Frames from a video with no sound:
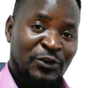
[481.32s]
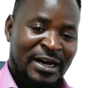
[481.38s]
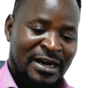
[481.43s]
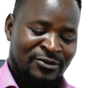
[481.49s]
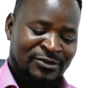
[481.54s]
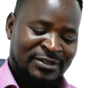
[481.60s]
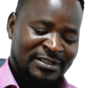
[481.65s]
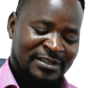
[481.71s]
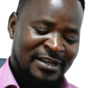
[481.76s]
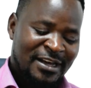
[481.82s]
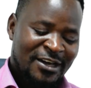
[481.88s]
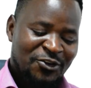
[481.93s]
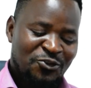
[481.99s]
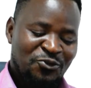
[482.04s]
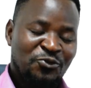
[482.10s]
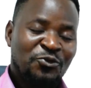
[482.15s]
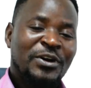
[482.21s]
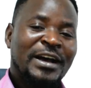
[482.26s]
house,
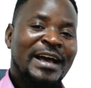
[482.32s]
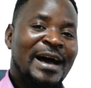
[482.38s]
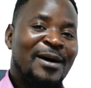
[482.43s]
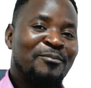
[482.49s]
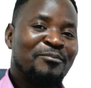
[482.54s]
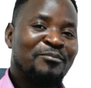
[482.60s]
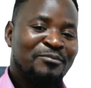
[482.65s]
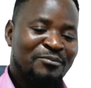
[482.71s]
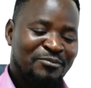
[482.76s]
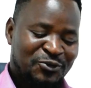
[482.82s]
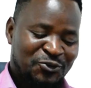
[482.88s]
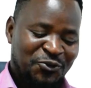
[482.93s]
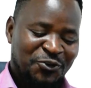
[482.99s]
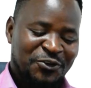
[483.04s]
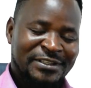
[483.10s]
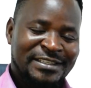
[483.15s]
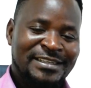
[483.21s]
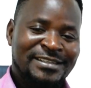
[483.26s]
you come to
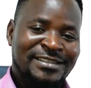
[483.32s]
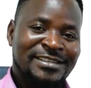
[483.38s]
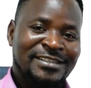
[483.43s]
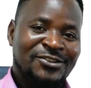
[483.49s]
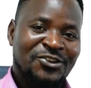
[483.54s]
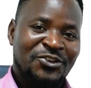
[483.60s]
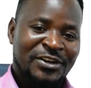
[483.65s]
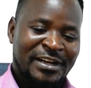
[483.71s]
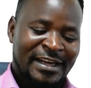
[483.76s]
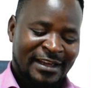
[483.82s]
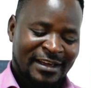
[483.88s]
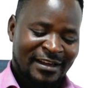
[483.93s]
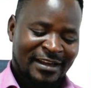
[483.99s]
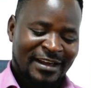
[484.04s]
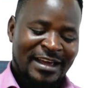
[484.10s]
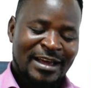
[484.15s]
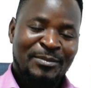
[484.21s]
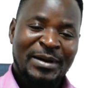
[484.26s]
your senses and you're like,
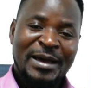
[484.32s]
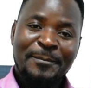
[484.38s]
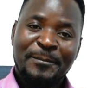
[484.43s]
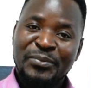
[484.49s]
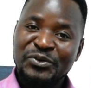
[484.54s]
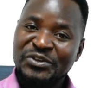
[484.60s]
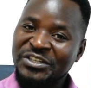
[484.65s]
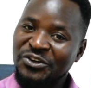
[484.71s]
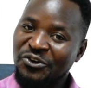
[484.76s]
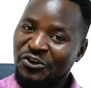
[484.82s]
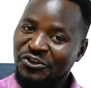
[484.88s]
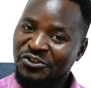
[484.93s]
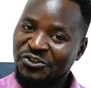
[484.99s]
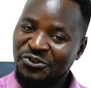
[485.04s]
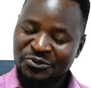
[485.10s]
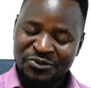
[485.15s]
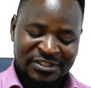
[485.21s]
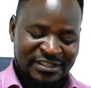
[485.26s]
am I putting on
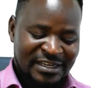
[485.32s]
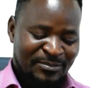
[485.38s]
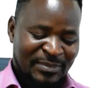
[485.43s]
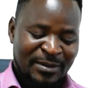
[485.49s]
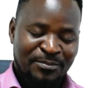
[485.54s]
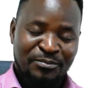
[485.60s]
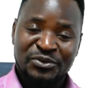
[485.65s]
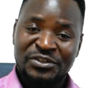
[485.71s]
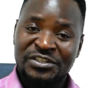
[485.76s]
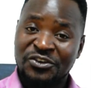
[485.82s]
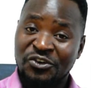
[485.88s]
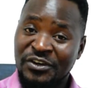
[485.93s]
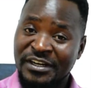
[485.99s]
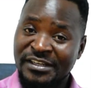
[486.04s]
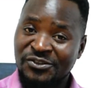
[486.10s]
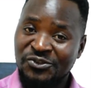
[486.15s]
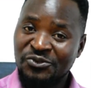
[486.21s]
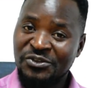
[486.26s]
shoes? Am I putting on
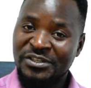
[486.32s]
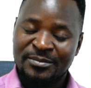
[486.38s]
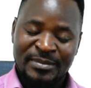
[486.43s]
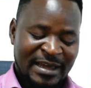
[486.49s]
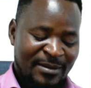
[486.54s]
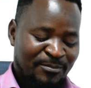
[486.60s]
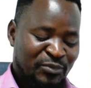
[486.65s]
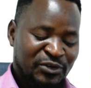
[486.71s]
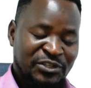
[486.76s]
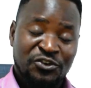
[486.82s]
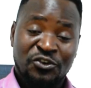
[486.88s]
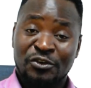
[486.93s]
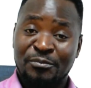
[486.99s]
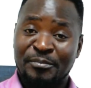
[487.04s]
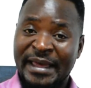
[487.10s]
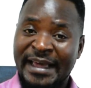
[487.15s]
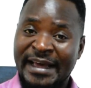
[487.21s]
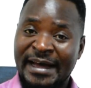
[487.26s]
a suit? Am I putting on
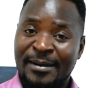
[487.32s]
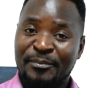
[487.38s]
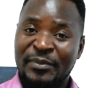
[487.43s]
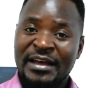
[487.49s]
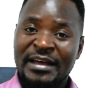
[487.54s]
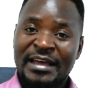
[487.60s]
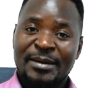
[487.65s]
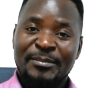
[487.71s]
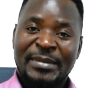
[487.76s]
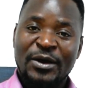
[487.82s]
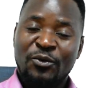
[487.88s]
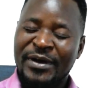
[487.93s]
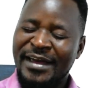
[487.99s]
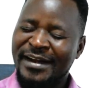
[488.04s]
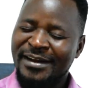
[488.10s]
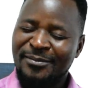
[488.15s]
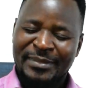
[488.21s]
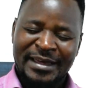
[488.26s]
makeup? Am I
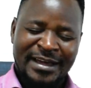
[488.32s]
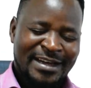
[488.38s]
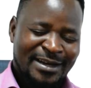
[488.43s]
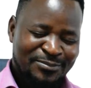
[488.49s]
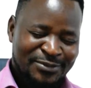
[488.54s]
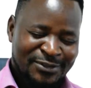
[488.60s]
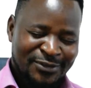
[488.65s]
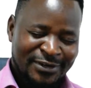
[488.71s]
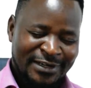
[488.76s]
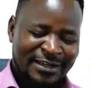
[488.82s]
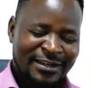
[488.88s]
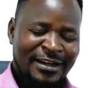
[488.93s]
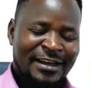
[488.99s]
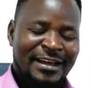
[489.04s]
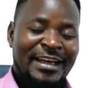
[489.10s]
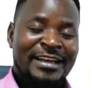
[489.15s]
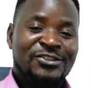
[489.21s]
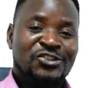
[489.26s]
wearing makeup? Sorry.
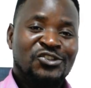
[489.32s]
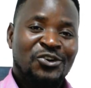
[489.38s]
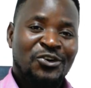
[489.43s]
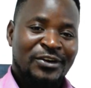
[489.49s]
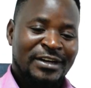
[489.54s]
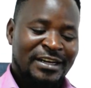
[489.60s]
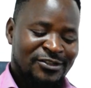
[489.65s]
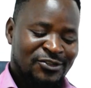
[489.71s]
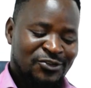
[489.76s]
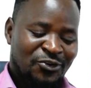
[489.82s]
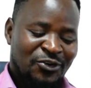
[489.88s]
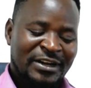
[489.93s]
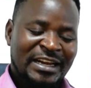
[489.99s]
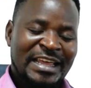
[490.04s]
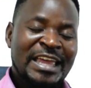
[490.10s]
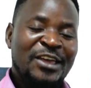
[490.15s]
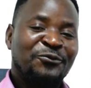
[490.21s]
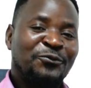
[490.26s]
And so on and so on.
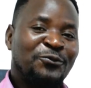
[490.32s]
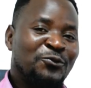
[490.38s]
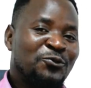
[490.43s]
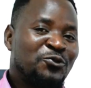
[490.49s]
If